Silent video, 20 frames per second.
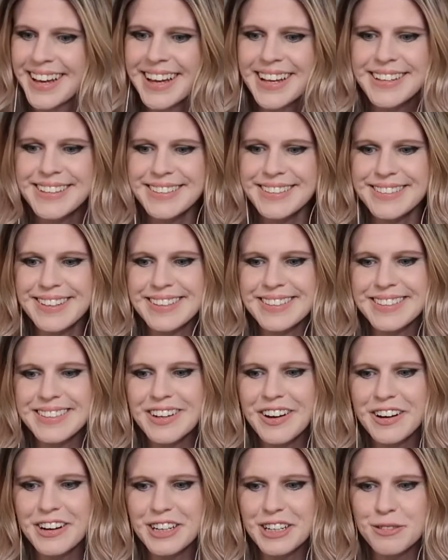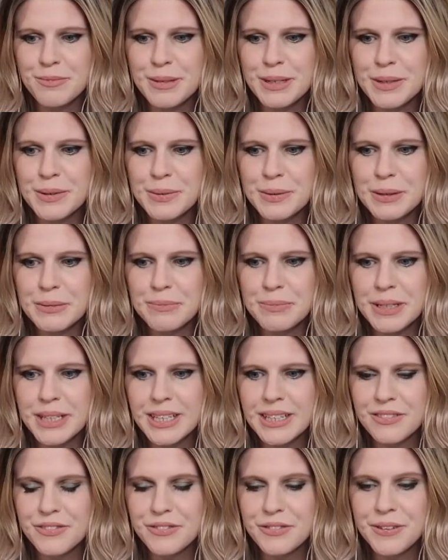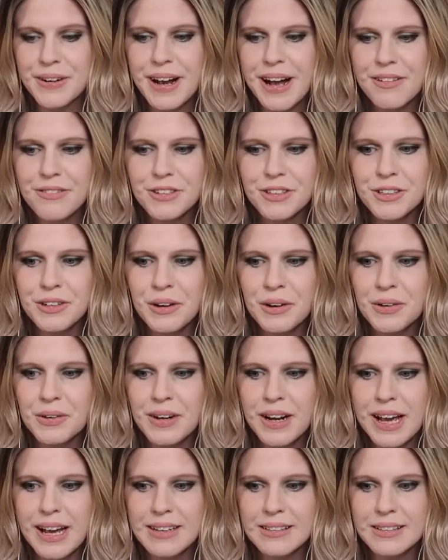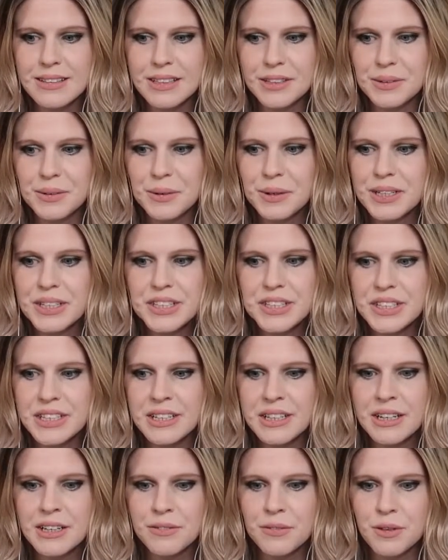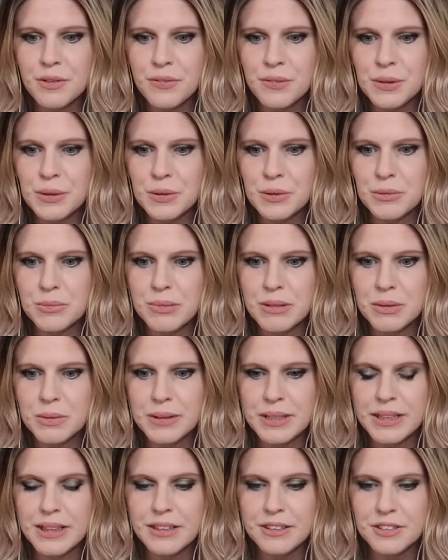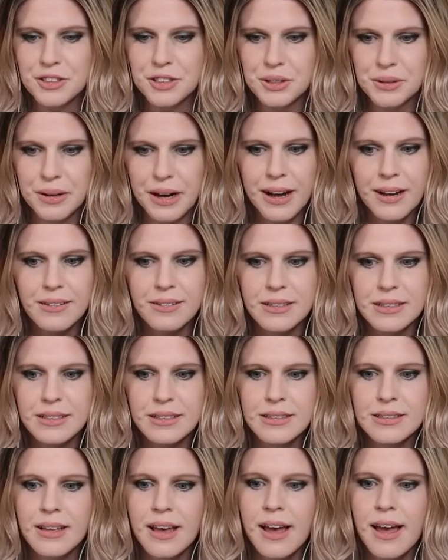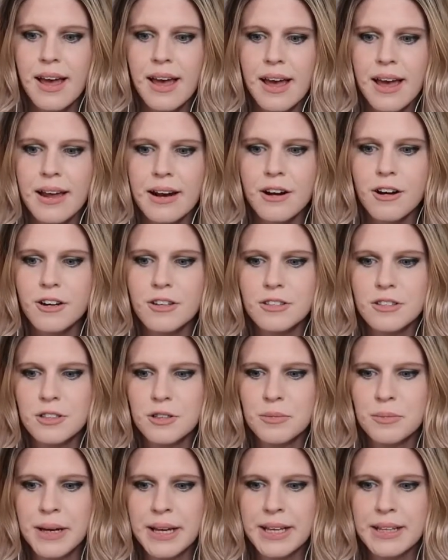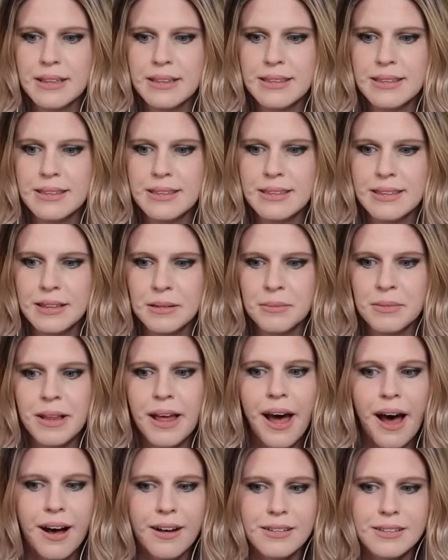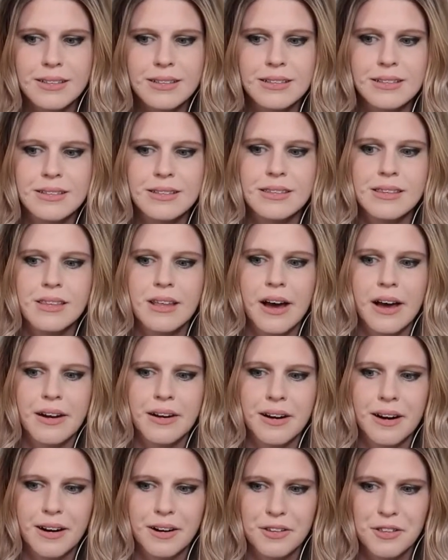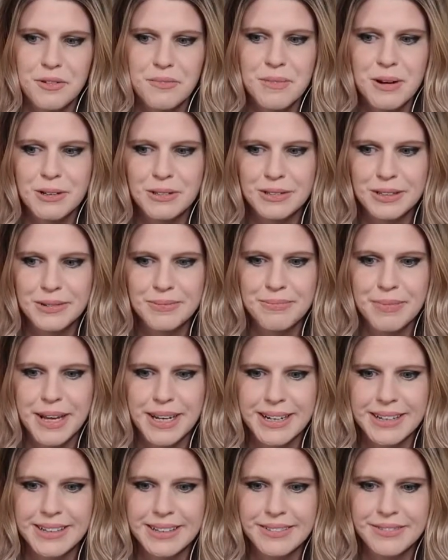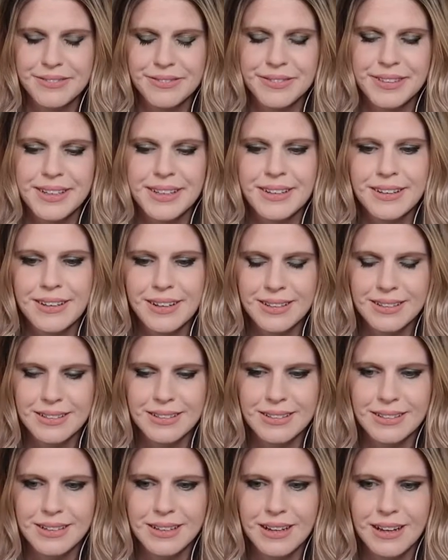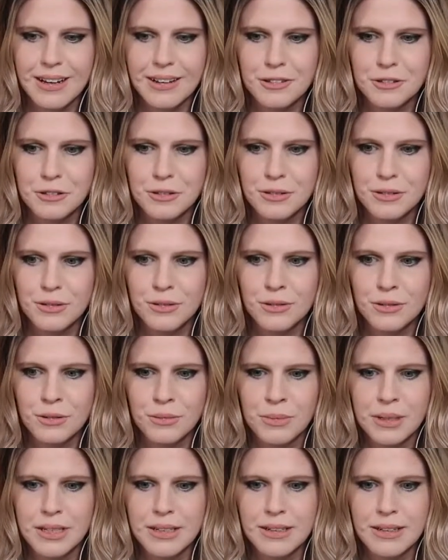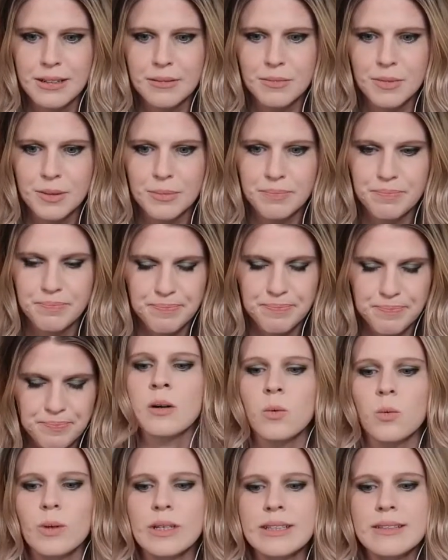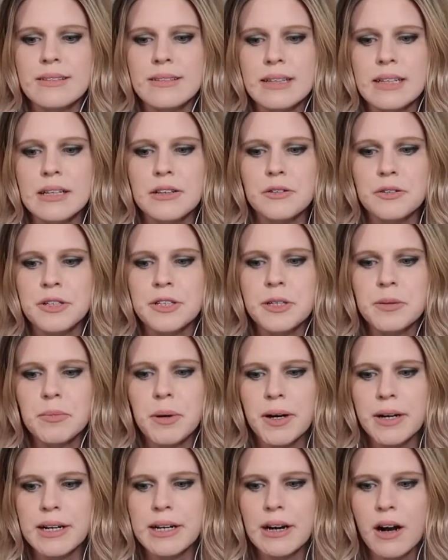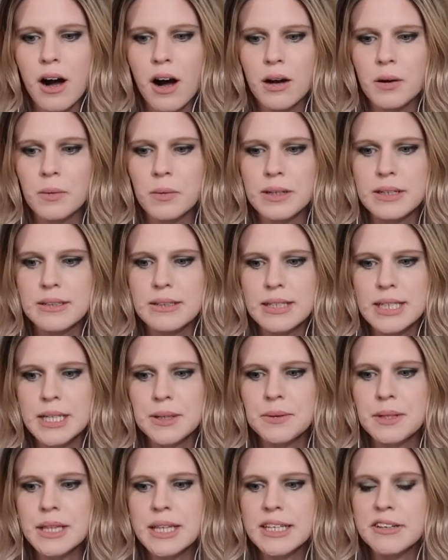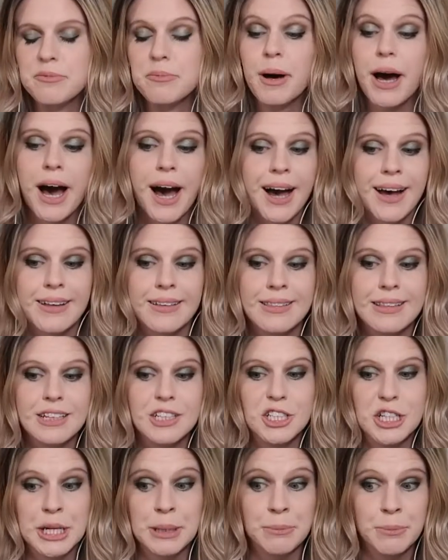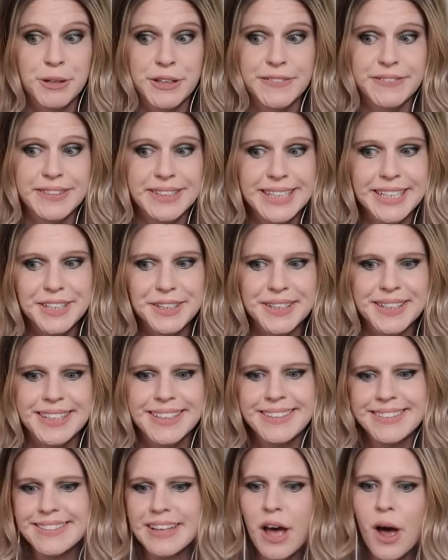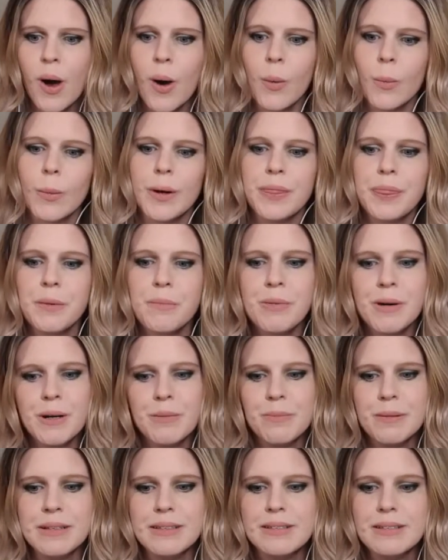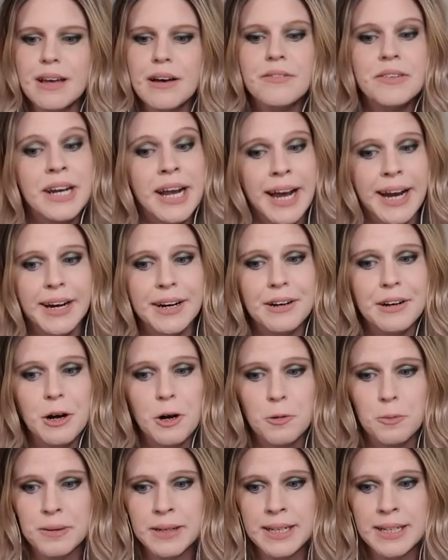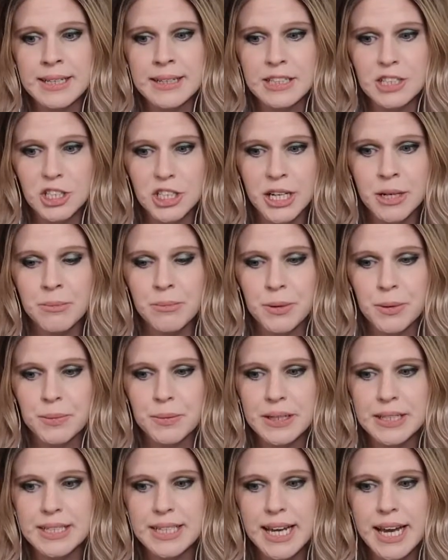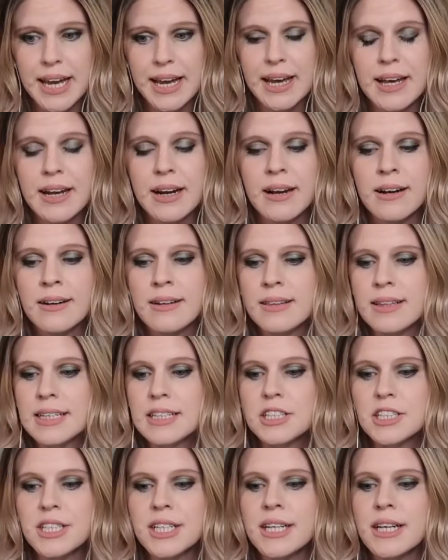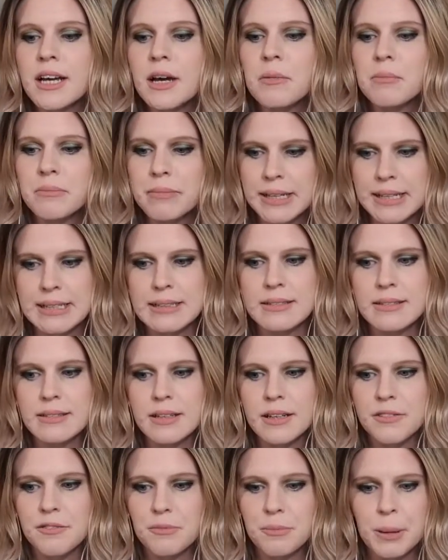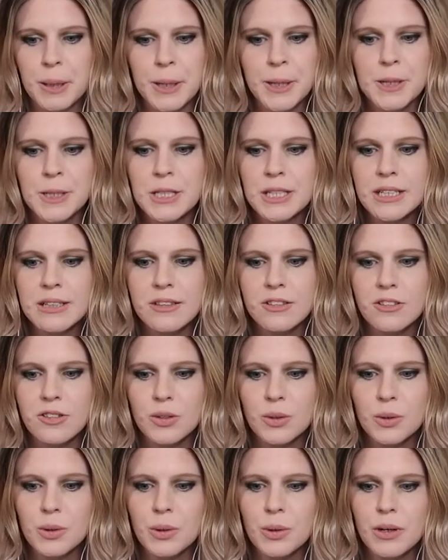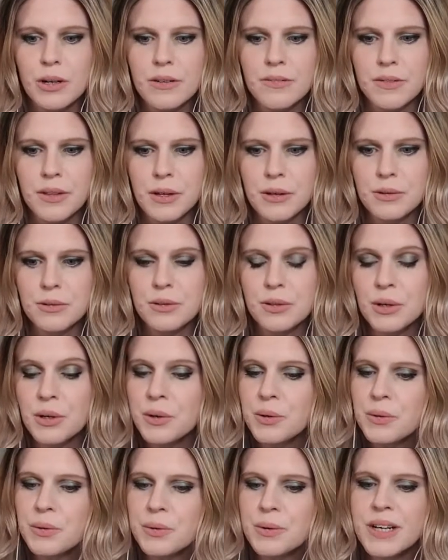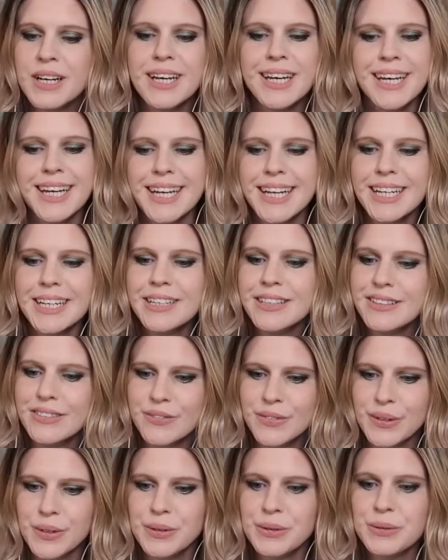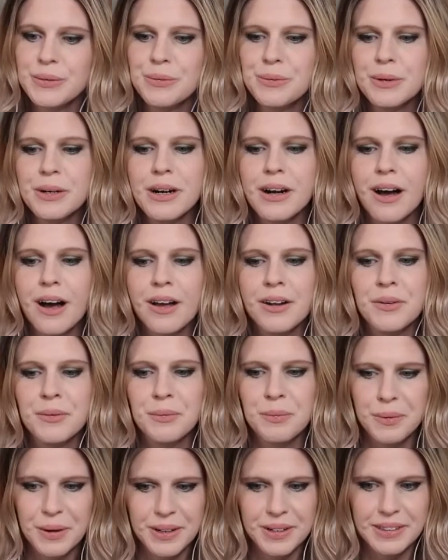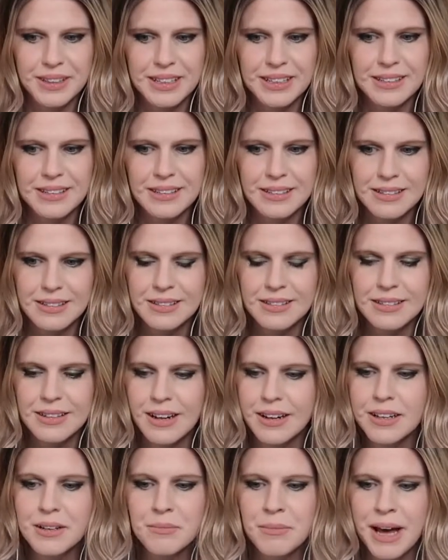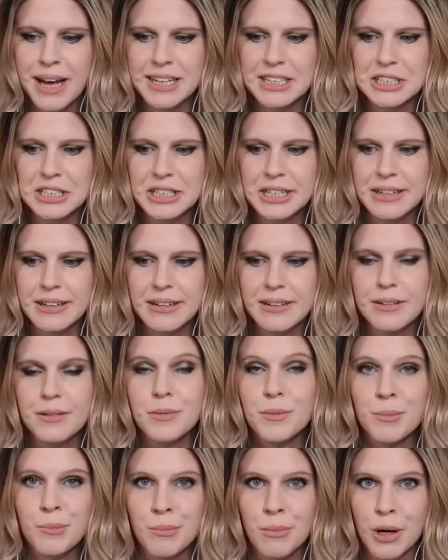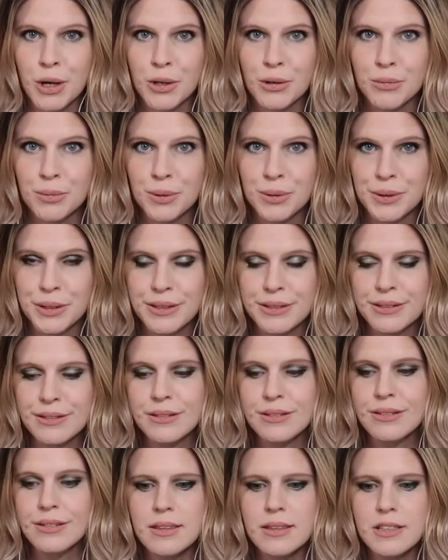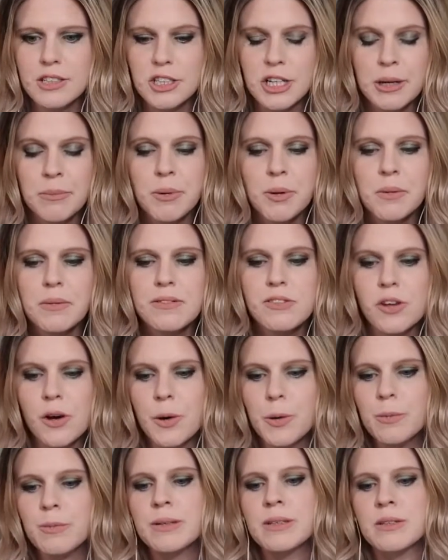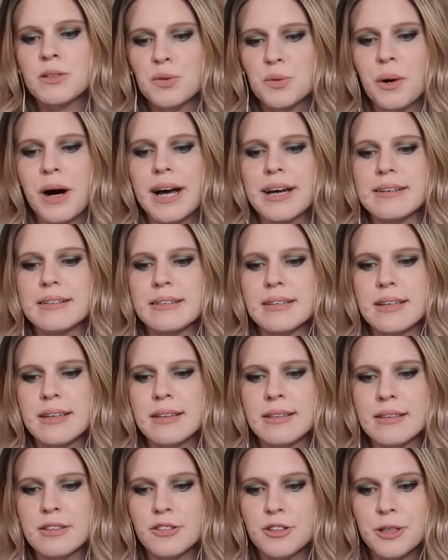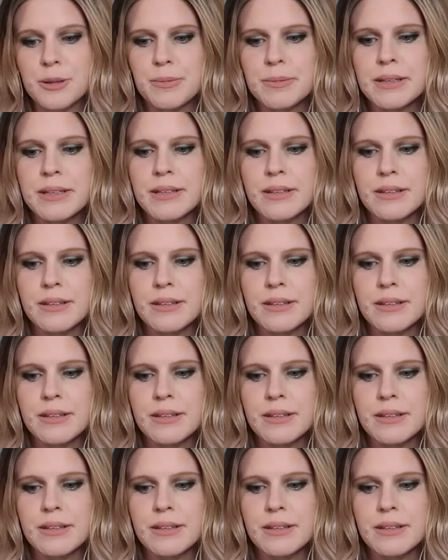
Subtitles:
Such an argument would be forever known as the origin of the feud between their two houses, and also made them the houses that are the most competitive. I just said houses so many times. When Slytherin departed Hogwarts, he would leave behind the Chamber of Secrets with the purpose of an heir opening the chamber one day unleashing a means of purging the school of those who, in his view, were unworthy to study magic, Muggleborns. The chamber was opened twice, and the Serpent